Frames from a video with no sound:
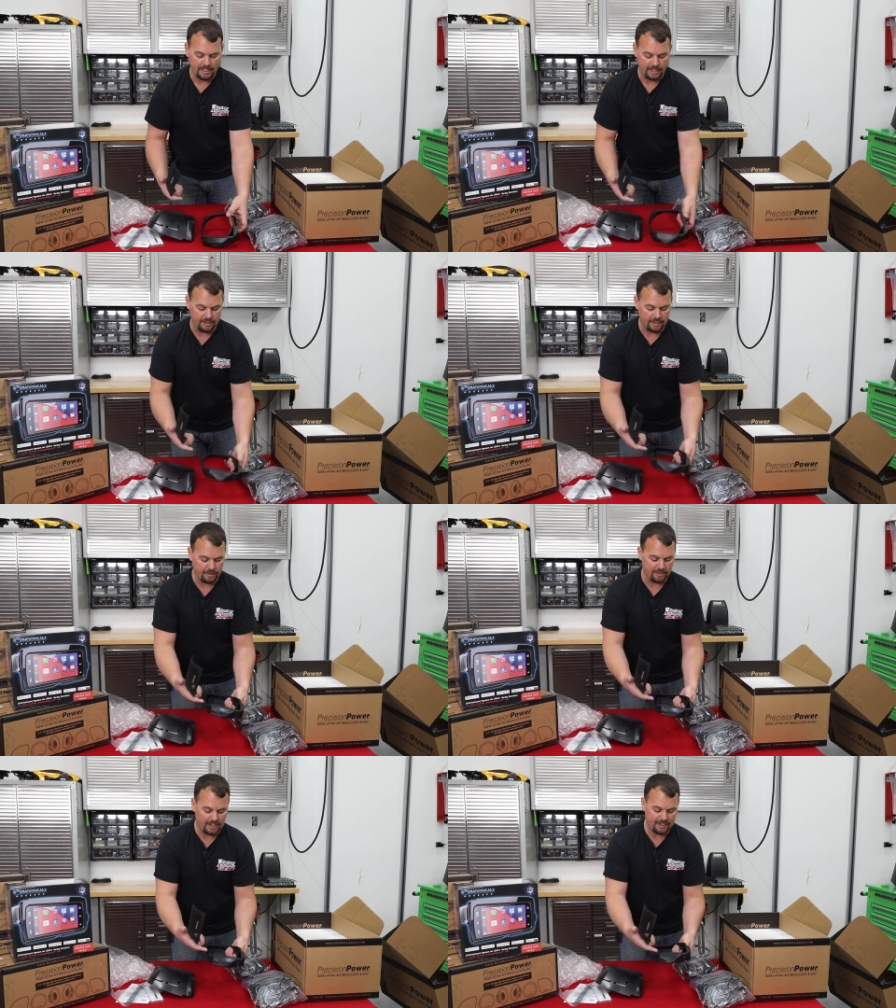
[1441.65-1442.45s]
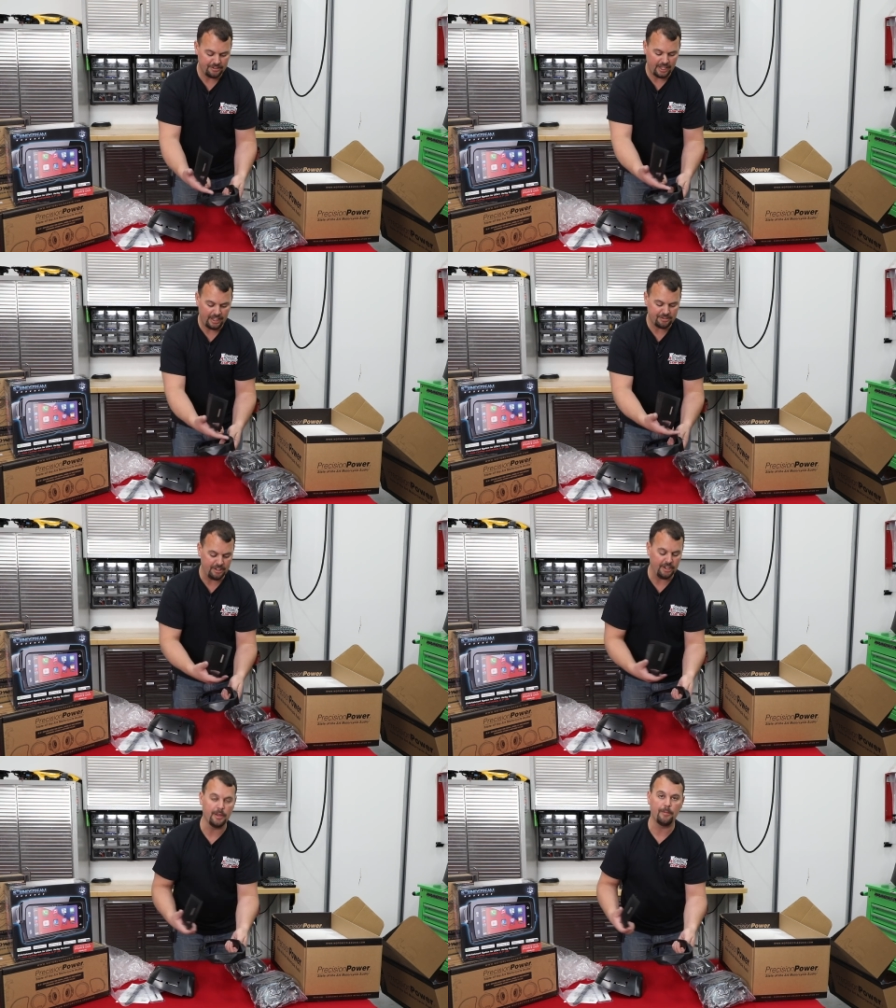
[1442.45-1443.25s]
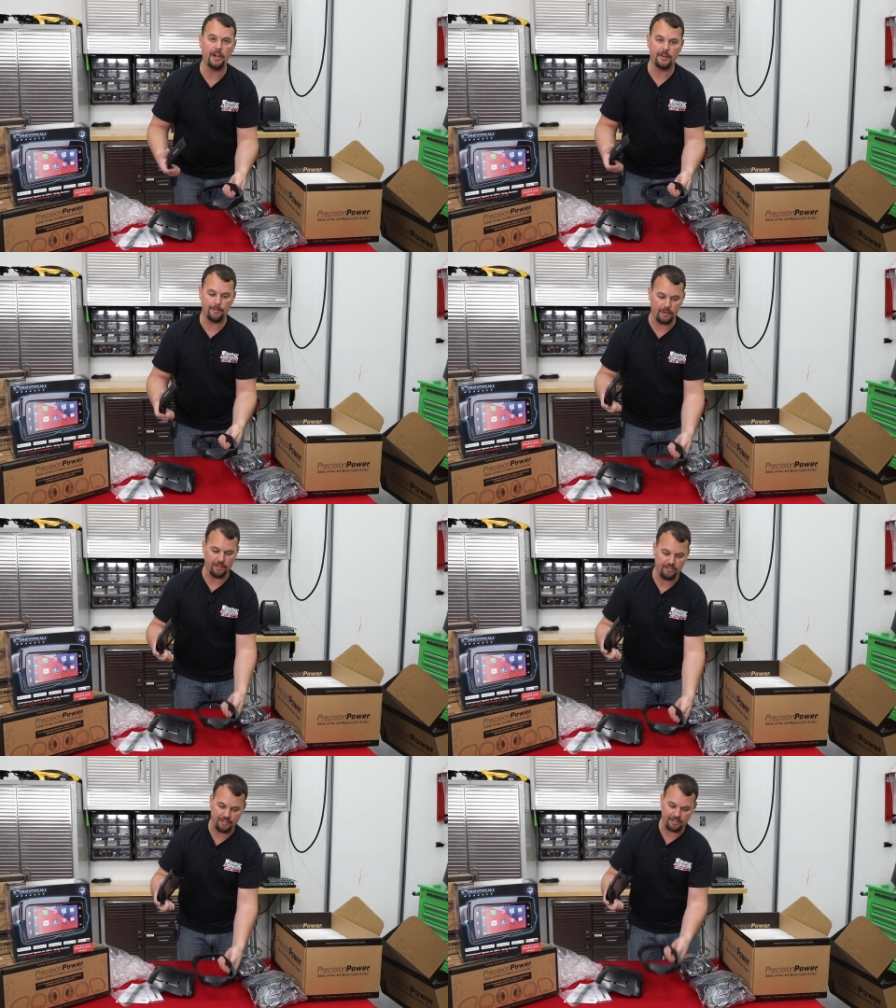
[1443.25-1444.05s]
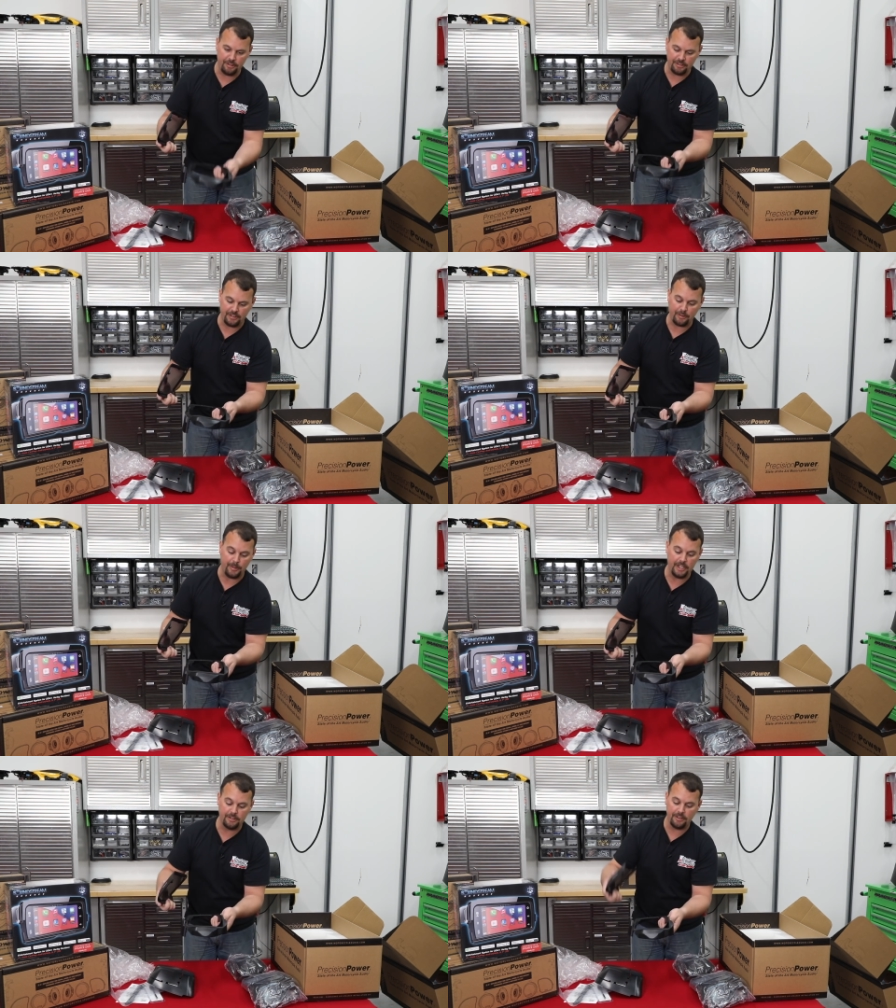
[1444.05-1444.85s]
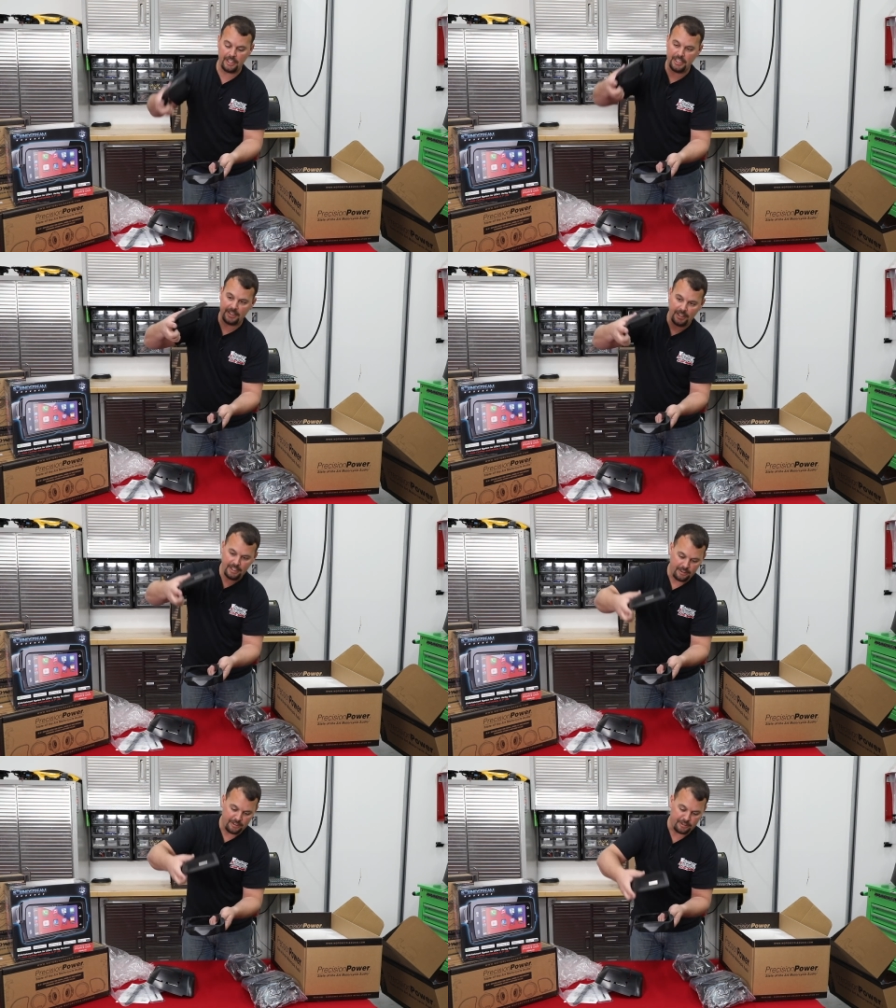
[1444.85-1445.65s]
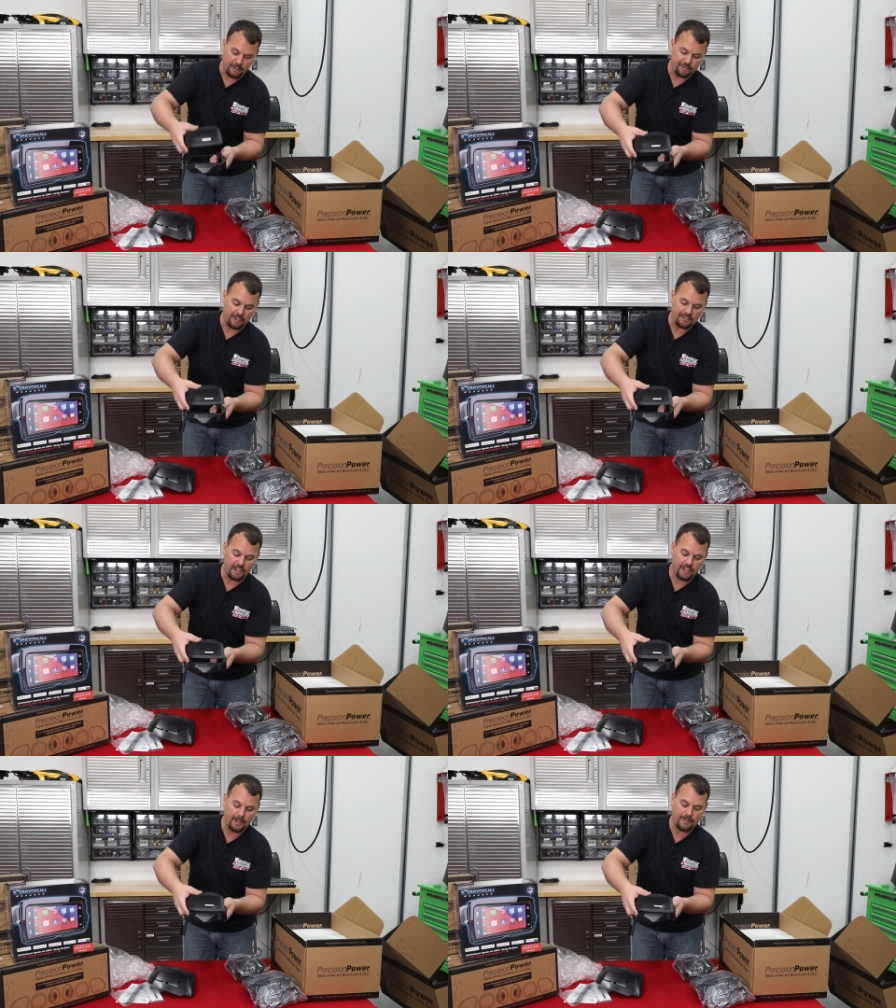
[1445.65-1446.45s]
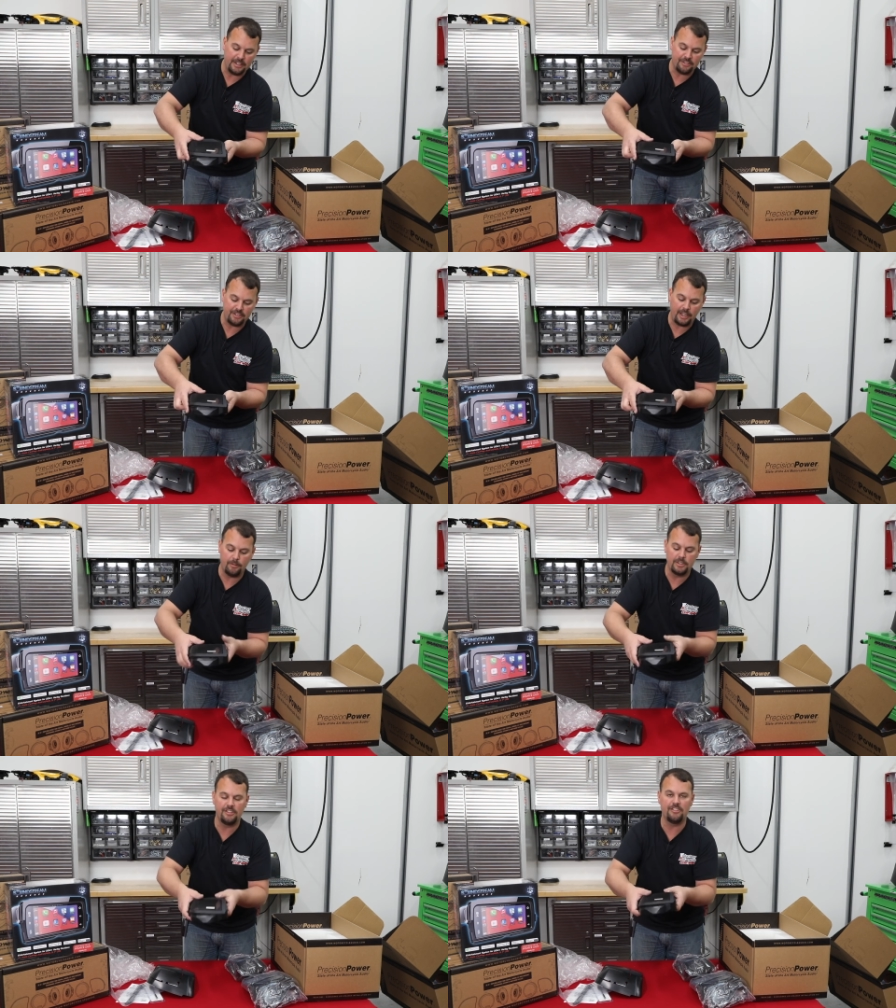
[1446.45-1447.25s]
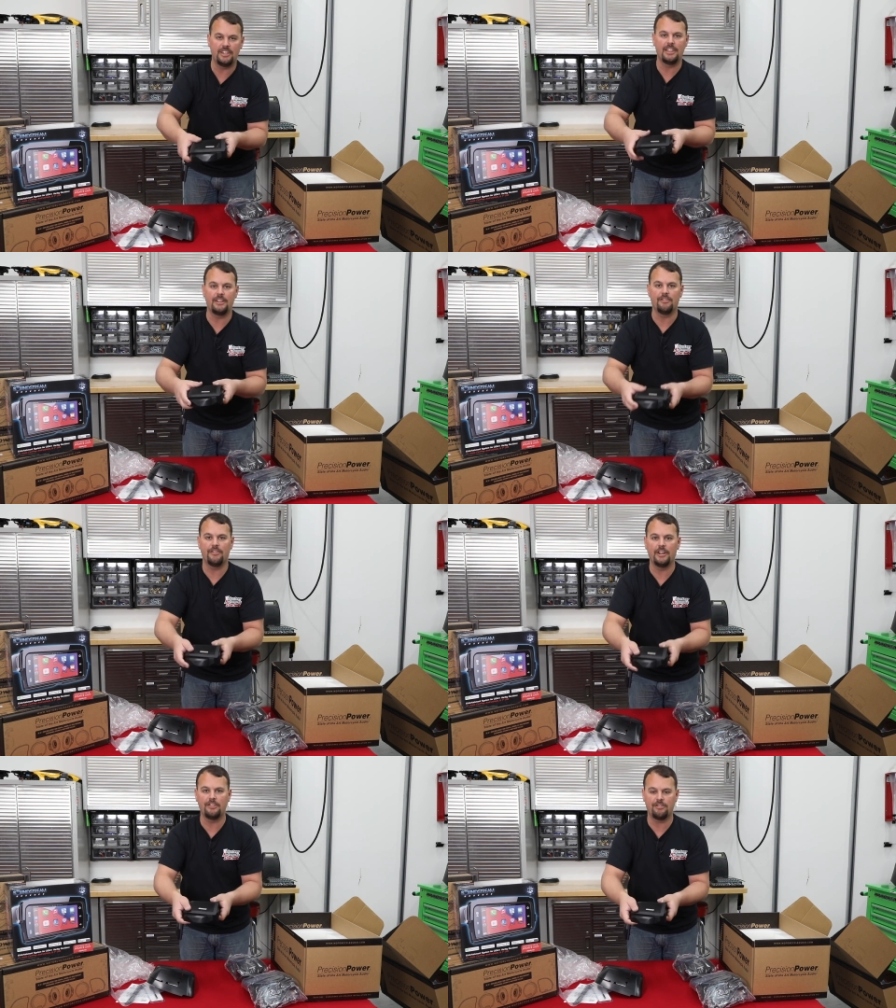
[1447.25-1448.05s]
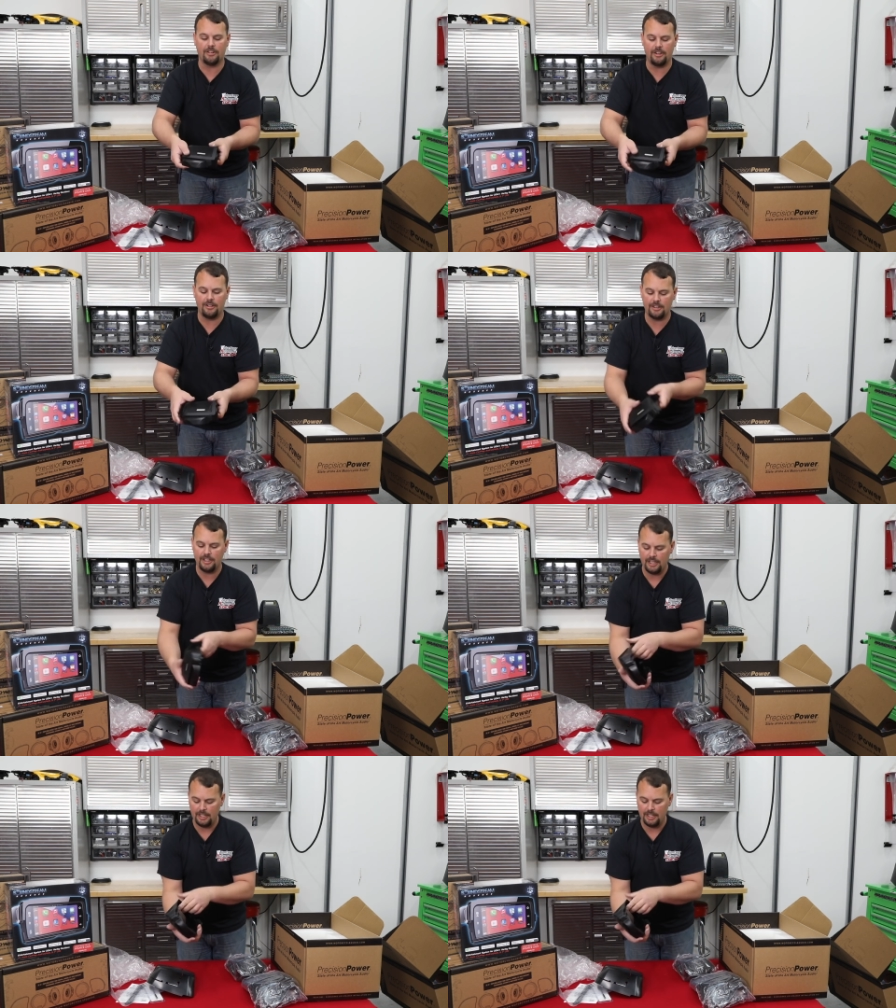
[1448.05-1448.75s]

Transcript: Another nice gasket on the bottom part. So this goes in from under the lid. This goes on top. It sandwiches it in. It's very strong.